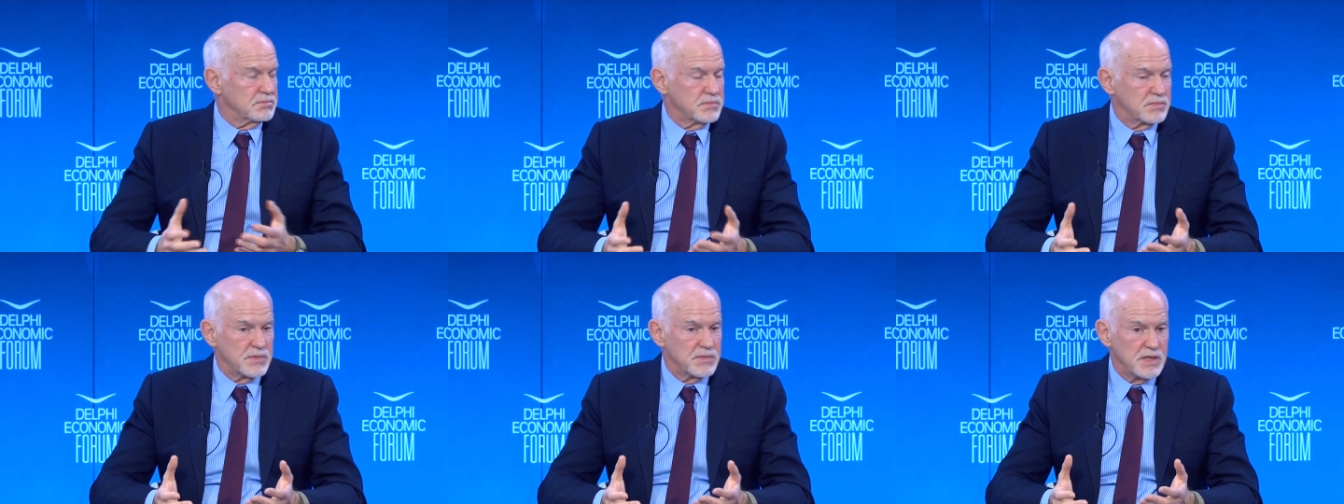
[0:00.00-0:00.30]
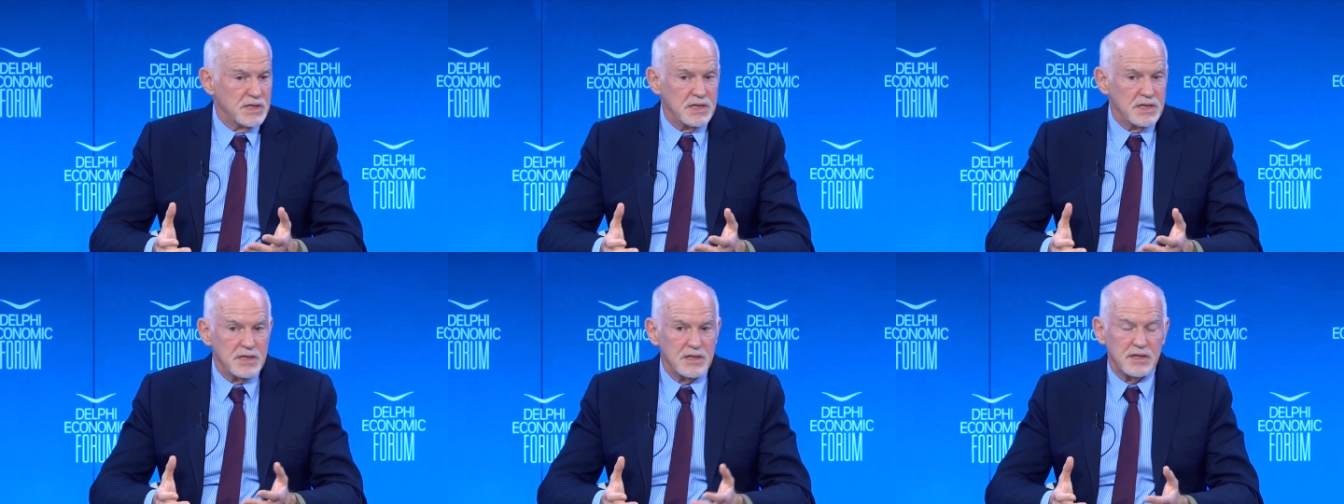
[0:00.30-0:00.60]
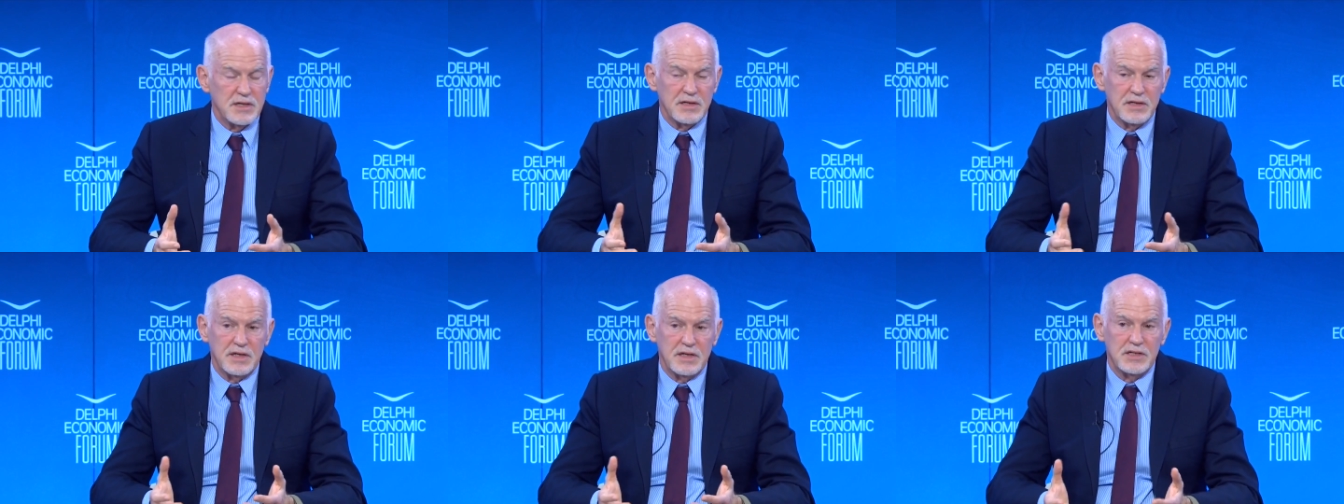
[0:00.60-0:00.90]
the
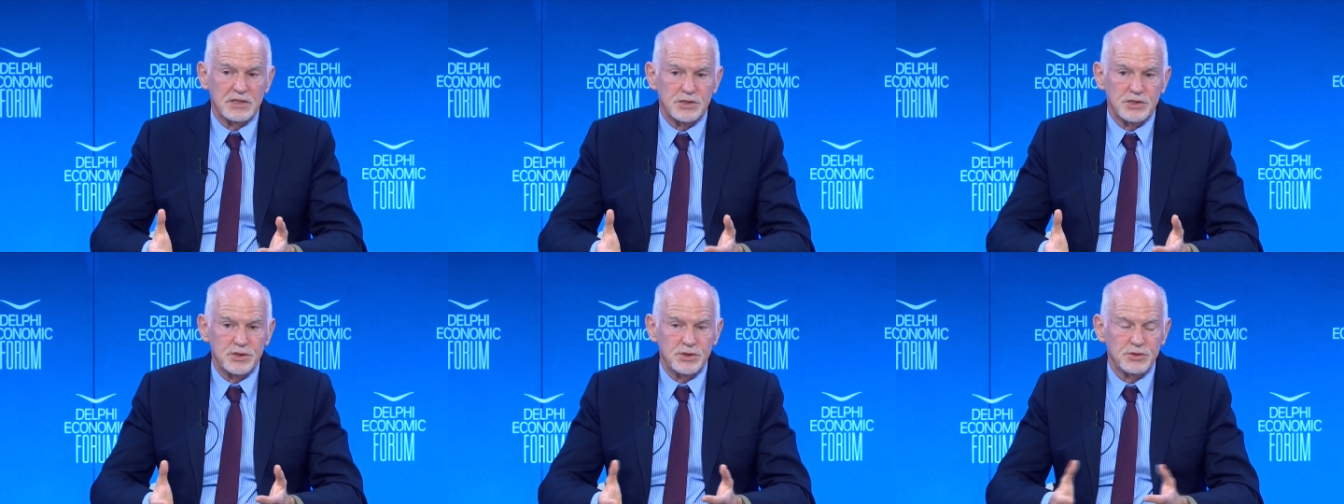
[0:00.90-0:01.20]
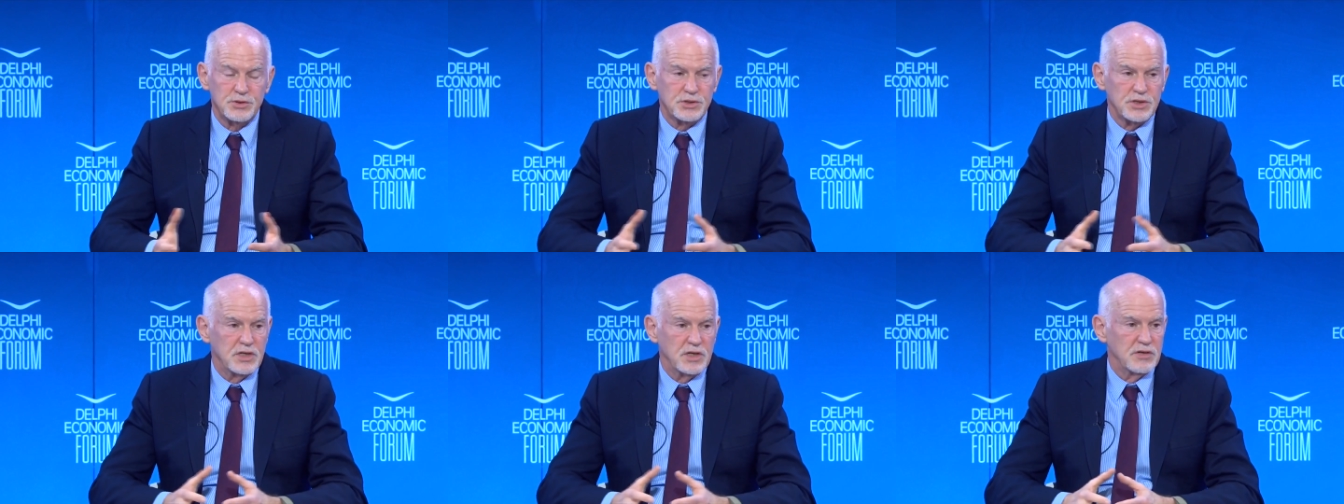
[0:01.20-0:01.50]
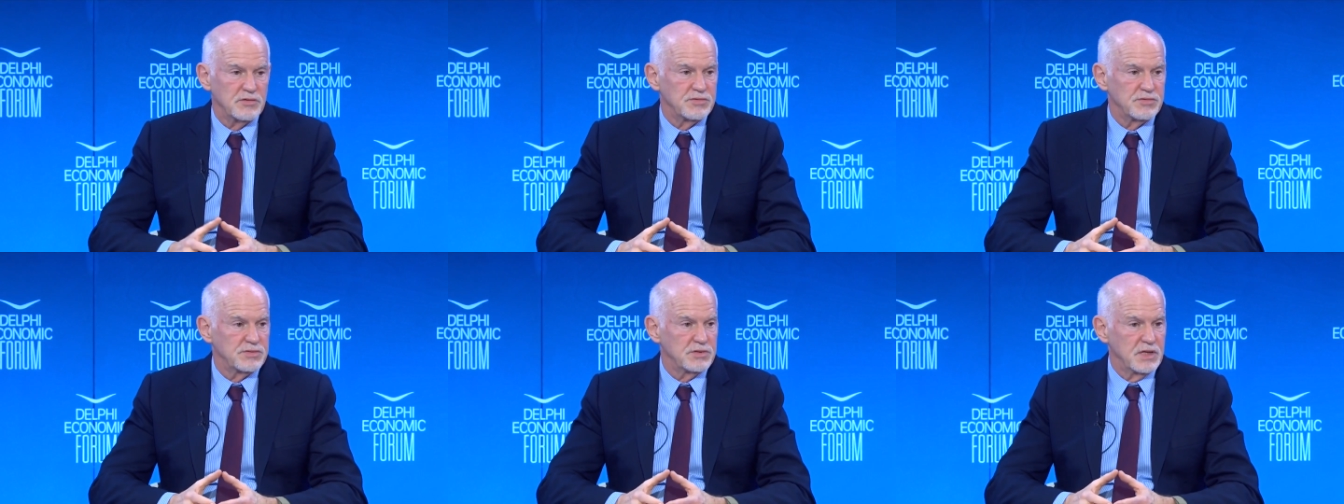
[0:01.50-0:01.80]
issues
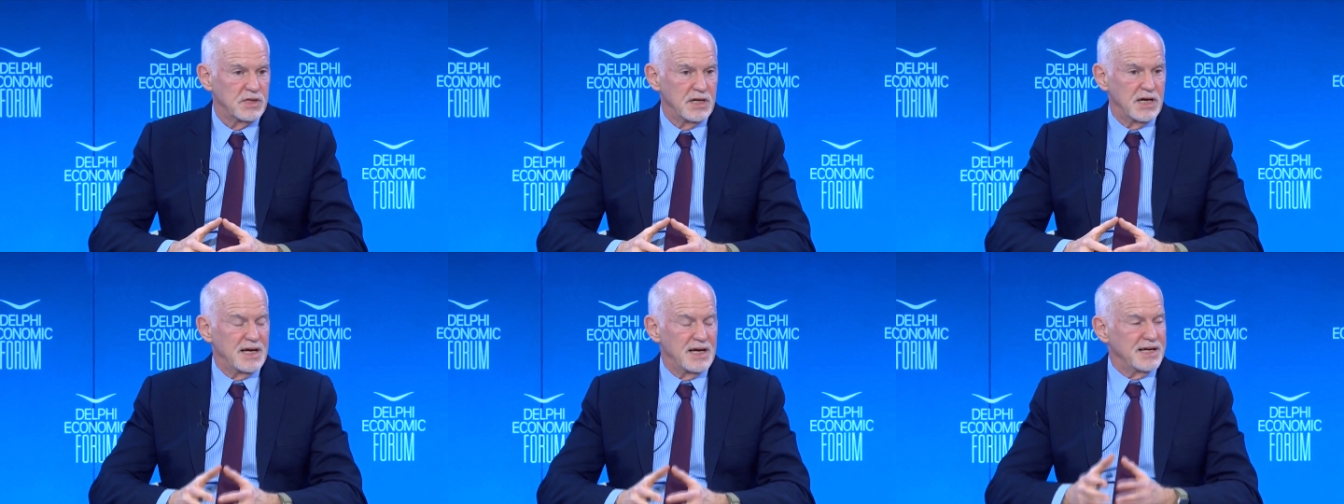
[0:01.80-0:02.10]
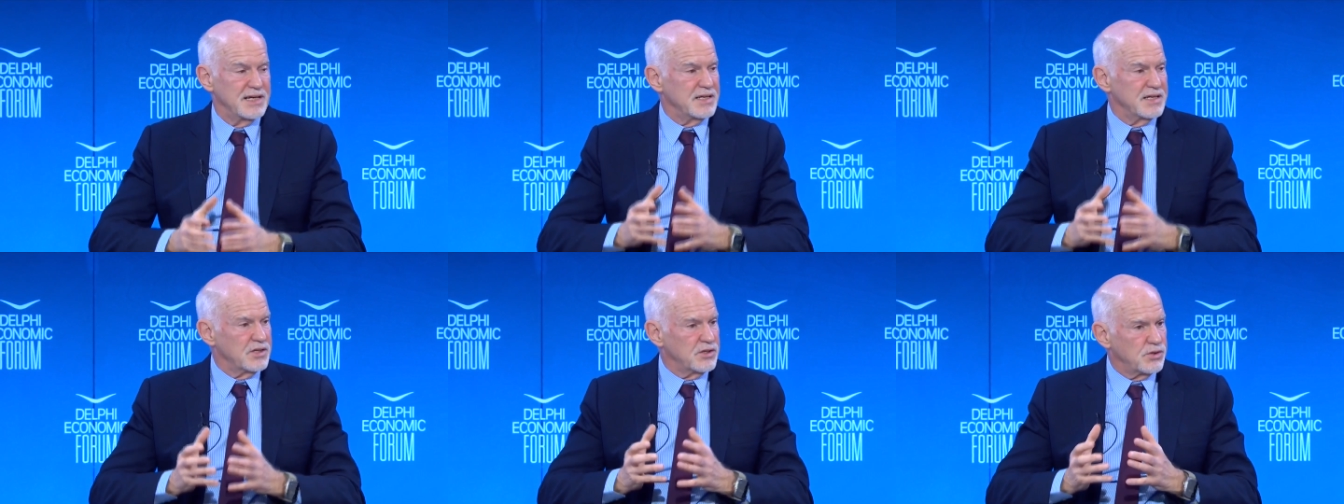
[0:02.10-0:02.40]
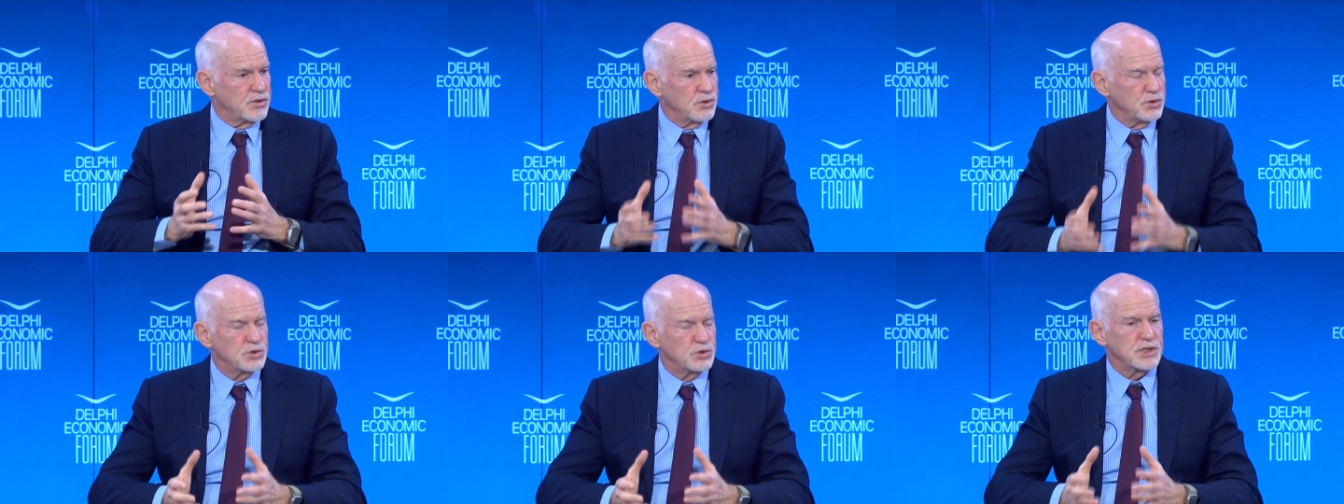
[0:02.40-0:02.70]
of
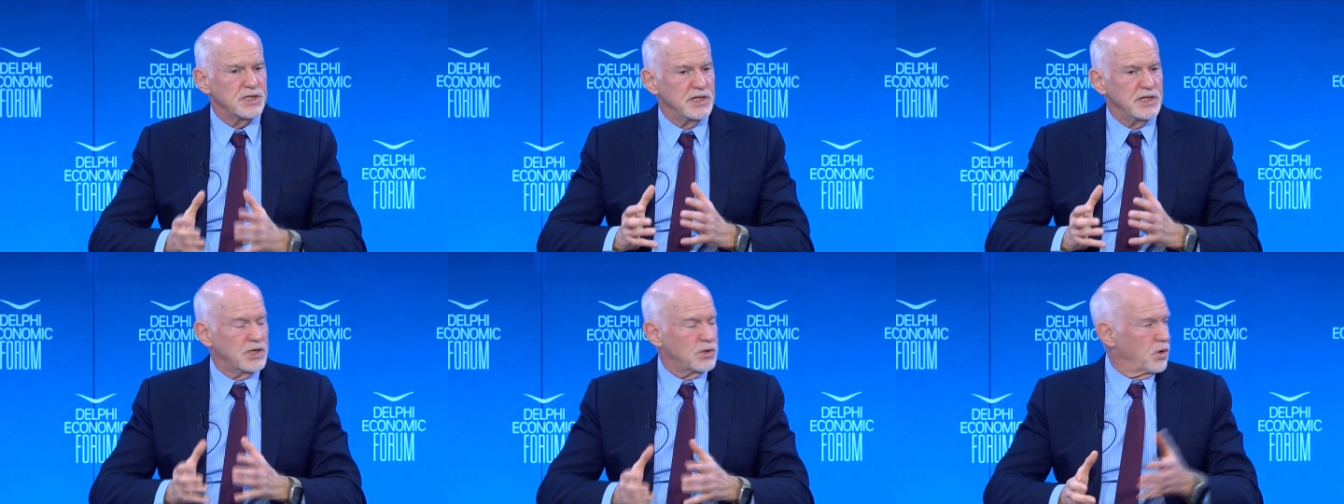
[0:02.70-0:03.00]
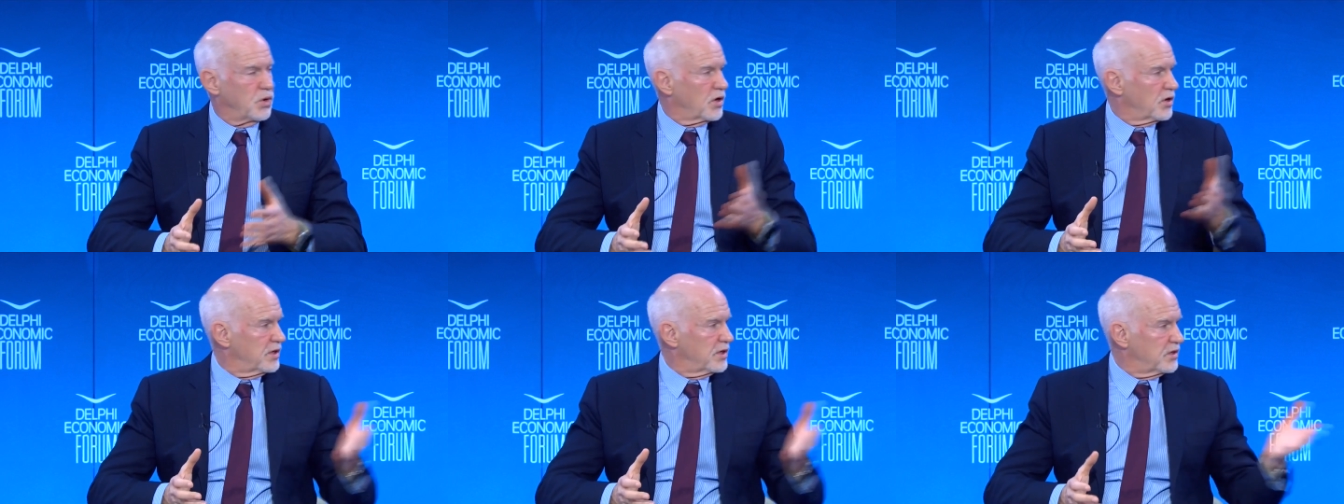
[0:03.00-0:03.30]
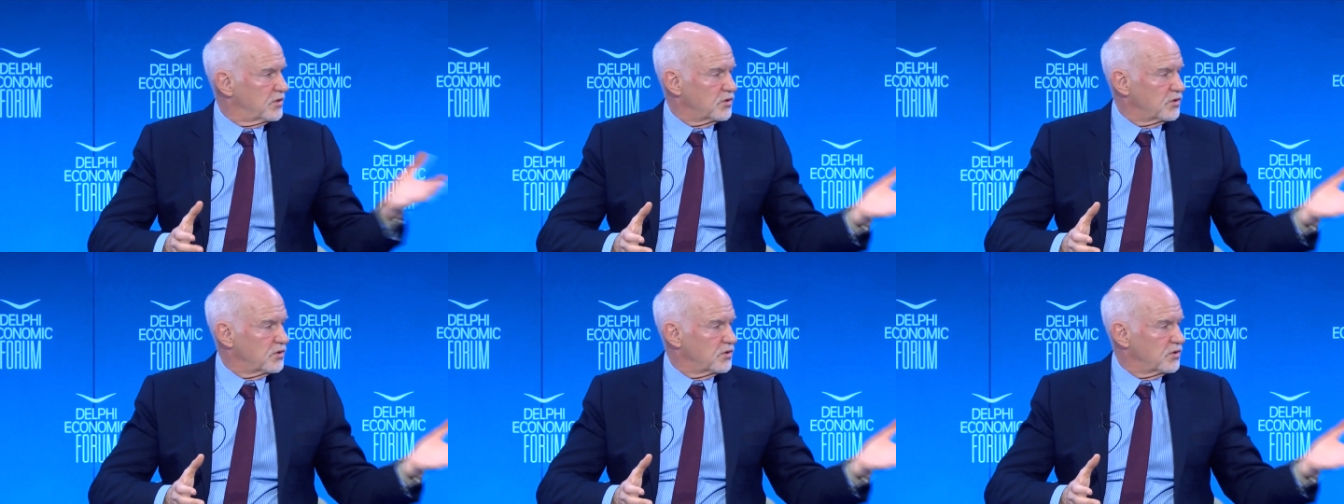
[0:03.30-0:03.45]
huge inequalities.